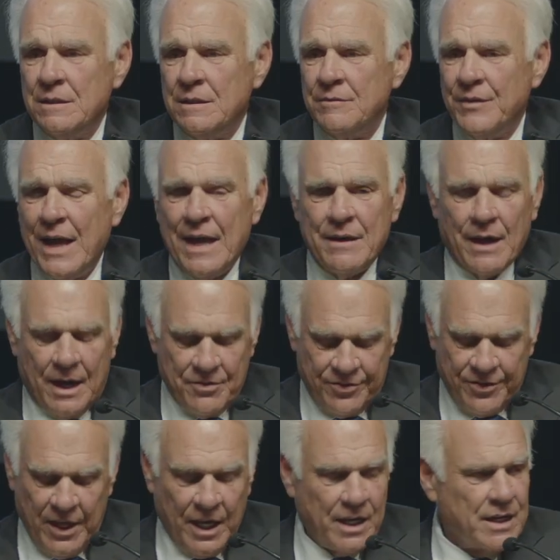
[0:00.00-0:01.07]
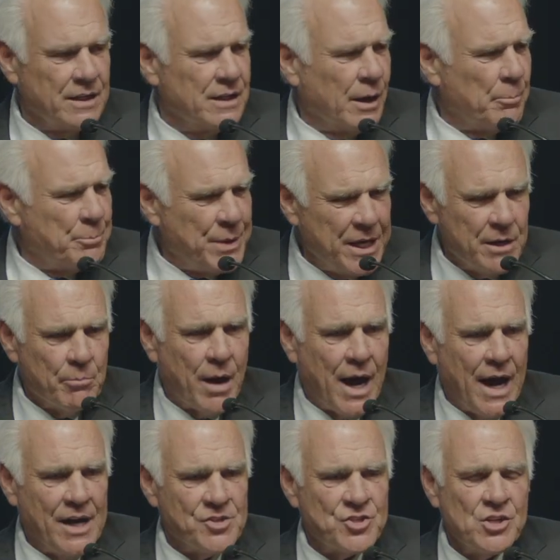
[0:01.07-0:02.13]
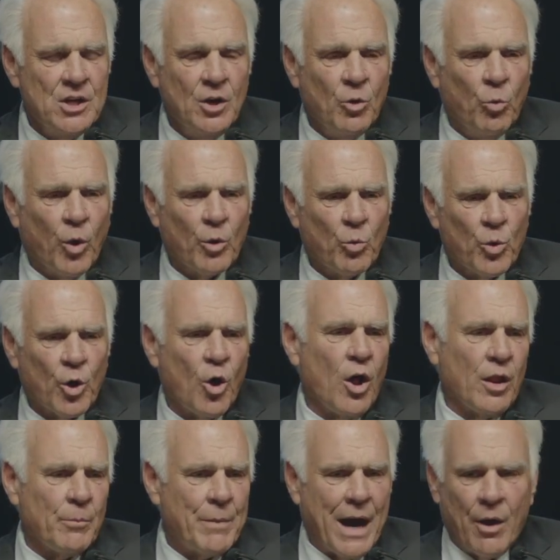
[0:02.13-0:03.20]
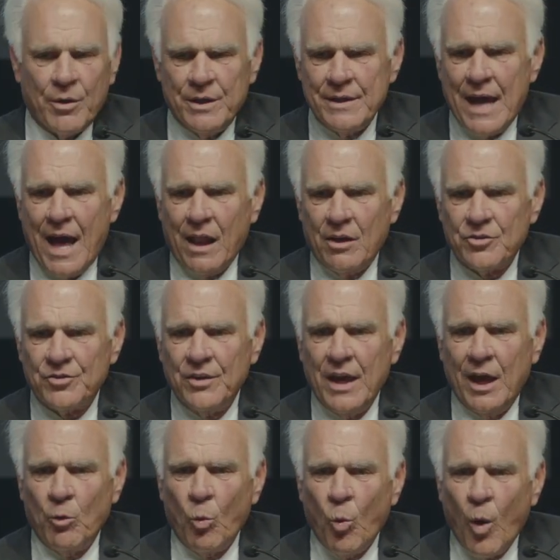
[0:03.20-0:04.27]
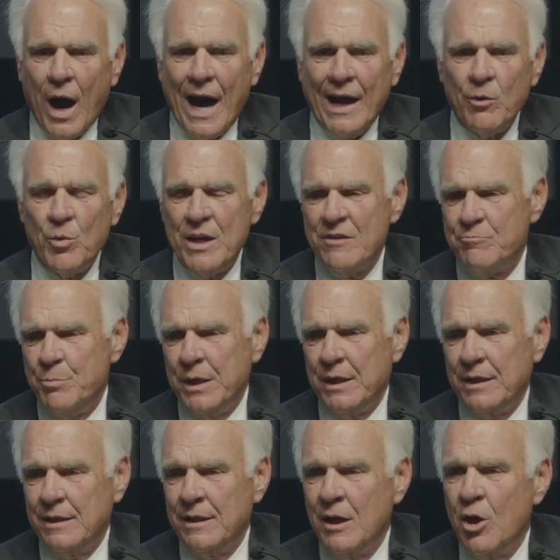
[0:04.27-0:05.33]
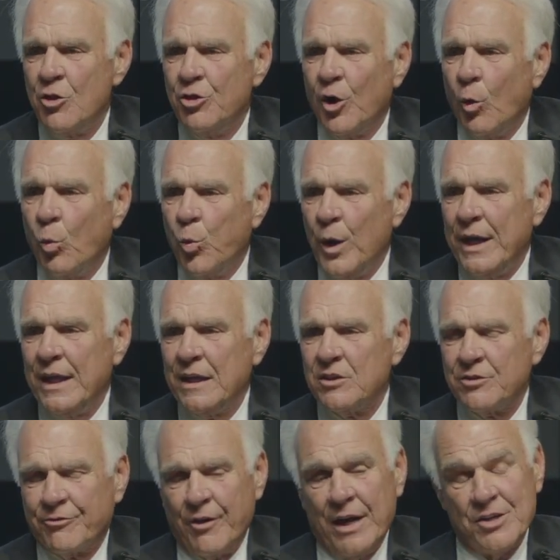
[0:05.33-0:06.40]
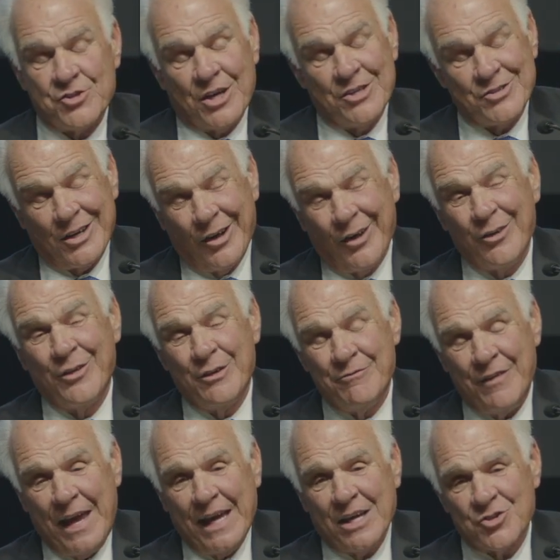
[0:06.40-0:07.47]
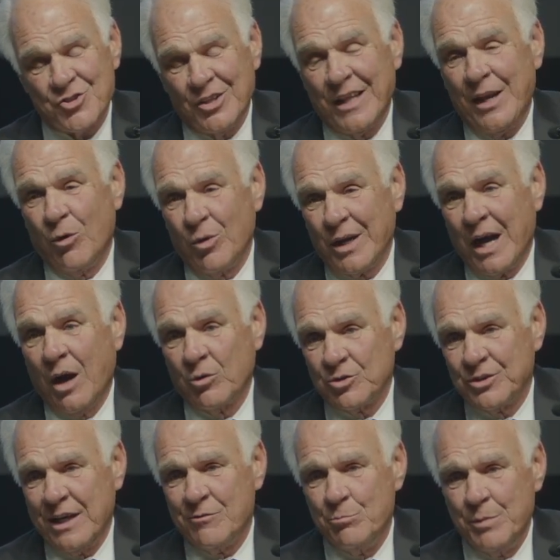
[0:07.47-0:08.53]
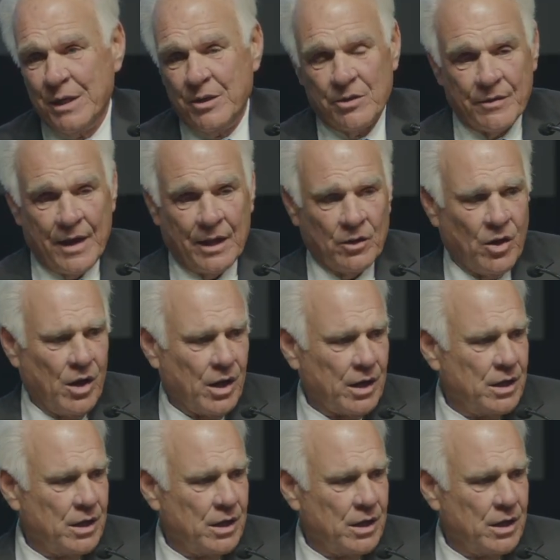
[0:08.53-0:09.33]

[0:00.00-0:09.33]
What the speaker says: that I think epitomize what we're all about in Dallas and why we have been the winningest franchise, other than Vegas, and they don't count because they haven't been here that long.